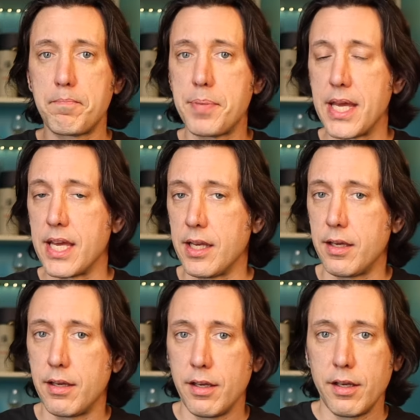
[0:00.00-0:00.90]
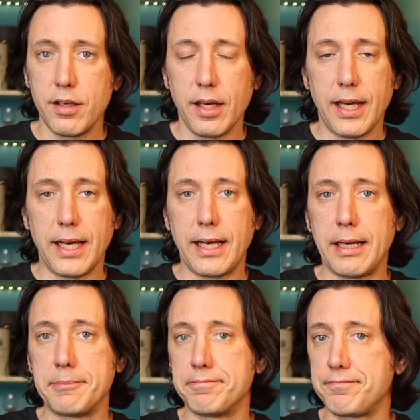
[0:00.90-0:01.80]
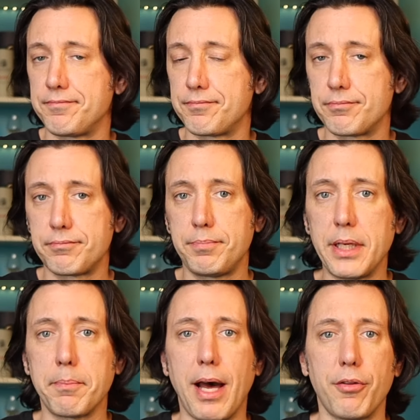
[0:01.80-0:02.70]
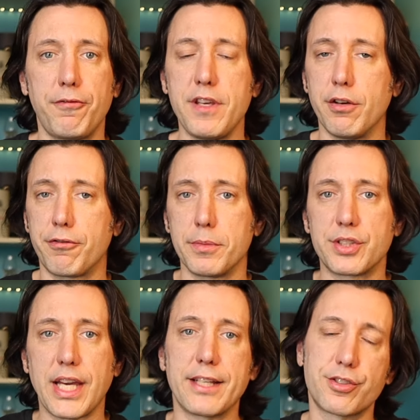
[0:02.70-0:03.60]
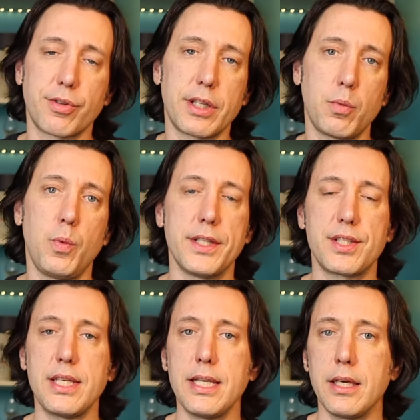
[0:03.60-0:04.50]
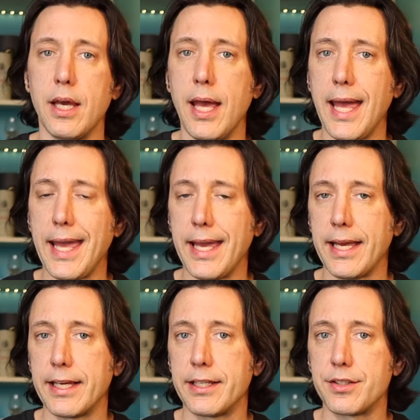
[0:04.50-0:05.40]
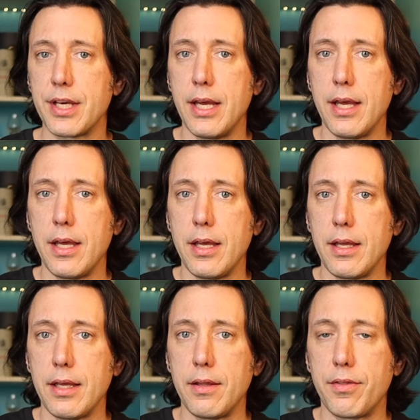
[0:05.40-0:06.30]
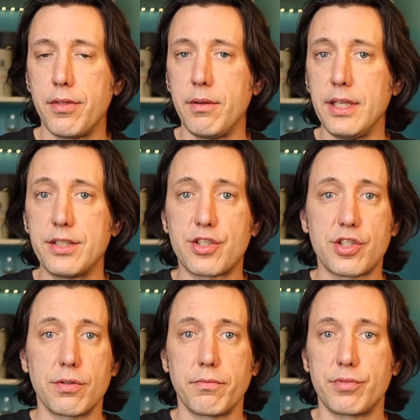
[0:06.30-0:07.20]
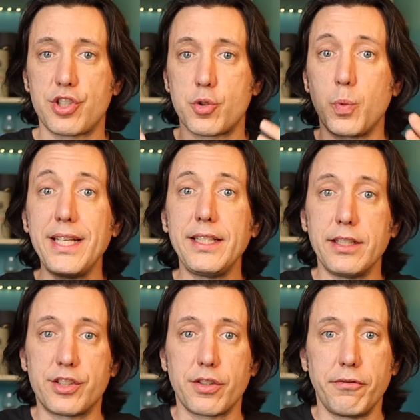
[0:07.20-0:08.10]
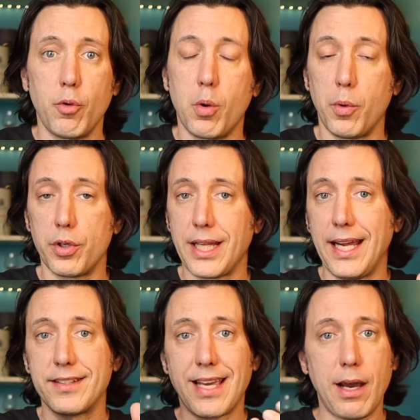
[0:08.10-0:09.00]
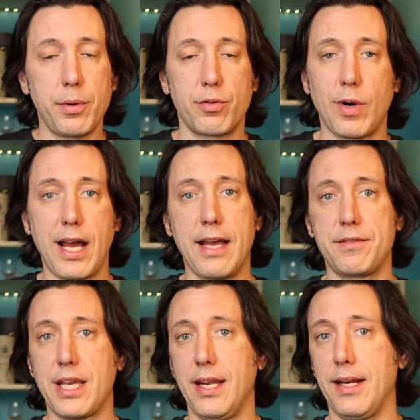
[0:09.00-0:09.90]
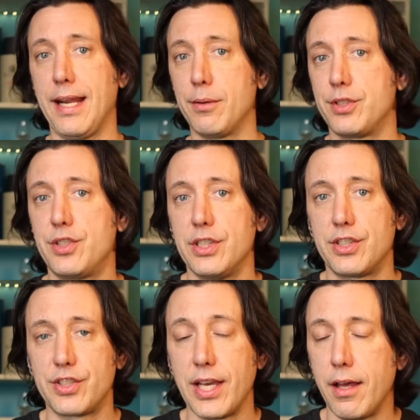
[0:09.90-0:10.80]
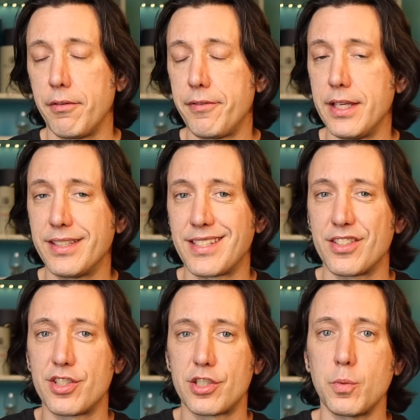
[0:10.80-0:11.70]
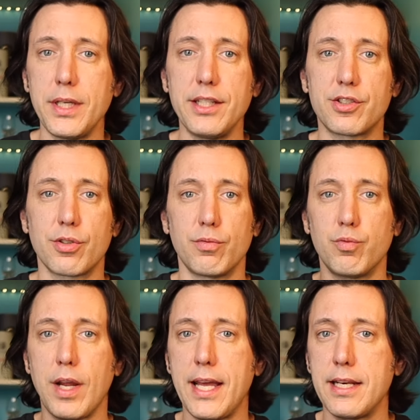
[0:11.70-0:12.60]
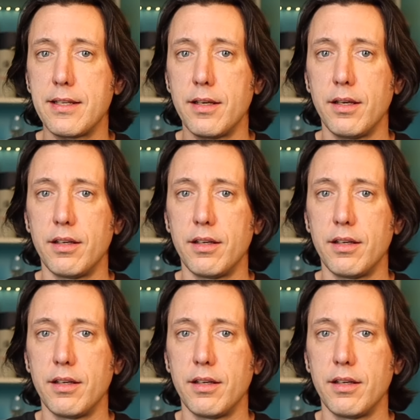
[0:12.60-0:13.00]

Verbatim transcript: big, um, big mouth feel from this cask strength whiskey and it's sweetness forward. That is how it arrives and announces itself. It's a sweet sort of red,